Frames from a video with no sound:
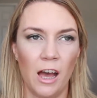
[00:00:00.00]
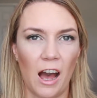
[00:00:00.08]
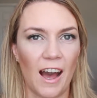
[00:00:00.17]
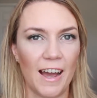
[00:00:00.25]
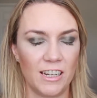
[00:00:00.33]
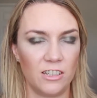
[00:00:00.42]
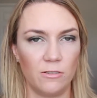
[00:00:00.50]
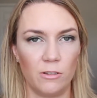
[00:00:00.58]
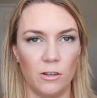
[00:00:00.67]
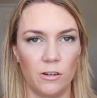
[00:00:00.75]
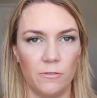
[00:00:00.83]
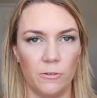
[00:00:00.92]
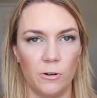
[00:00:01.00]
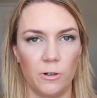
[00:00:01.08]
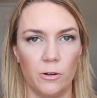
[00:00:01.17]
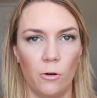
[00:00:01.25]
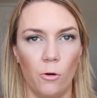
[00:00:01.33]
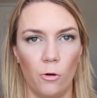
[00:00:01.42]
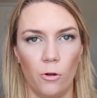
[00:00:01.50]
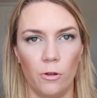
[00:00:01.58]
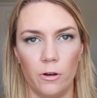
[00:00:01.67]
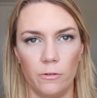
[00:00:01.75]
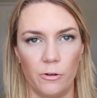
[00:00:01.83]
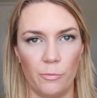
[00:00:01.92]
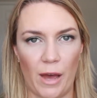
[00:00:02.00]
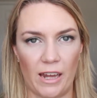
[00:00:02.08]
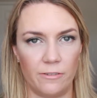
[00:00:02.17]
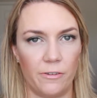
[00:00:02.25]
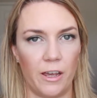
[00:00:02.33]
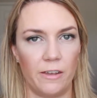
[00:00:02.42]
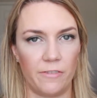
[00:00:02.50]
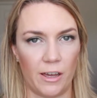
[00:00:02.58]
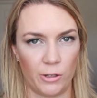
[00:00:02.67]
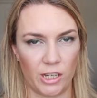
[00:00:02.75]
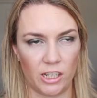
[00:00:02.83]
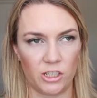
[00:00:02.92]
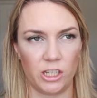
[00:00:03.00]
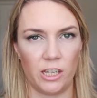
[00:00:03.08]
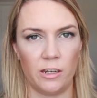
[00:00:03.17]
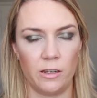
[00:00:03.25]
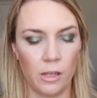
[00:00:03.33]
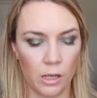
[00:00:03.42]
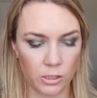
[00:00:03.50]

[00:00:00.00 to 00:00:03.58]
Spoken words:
I don't look for an all-over mattifying foundation.